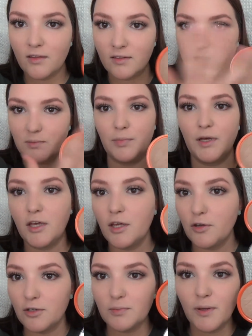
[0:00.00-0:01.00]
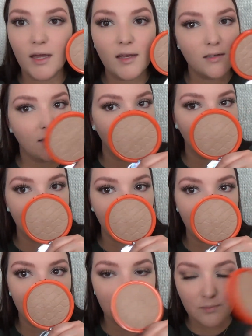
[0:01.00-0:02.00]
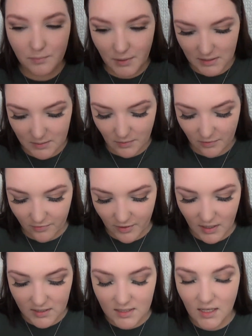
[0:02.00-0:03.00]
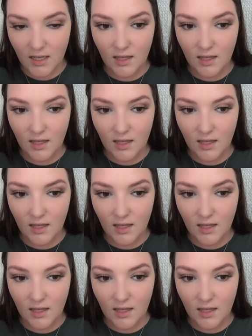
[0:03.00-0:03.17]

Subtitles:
This big huge pan, you know, it's like as big as my face.